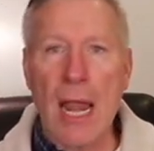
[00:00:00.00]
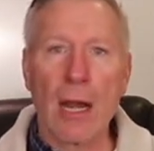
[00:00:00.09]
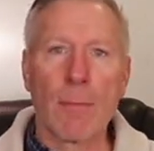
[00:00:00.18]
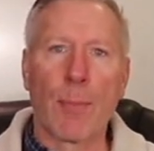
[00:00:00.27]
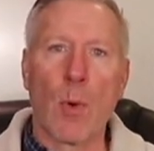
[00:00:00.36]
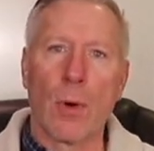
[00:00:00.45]

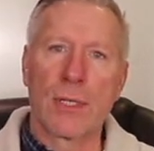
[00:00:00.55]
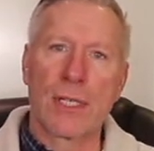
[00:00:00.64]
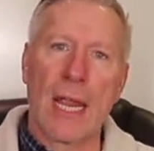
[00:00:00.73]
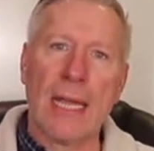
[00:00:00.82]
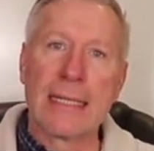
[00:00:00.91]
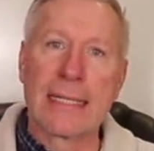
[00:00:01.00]
airports
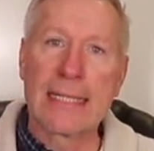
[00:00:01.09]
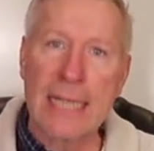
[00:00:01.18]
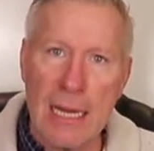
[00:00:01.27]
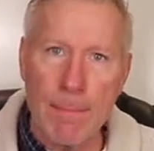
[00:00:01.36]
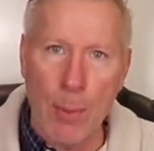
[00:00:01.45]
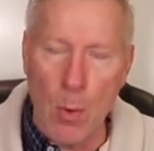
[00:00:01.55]
and
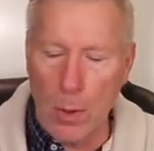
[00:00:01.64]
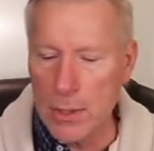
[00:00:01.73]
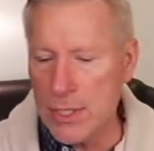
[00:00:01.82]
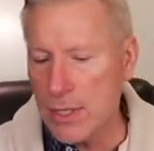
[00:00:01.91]
seaports,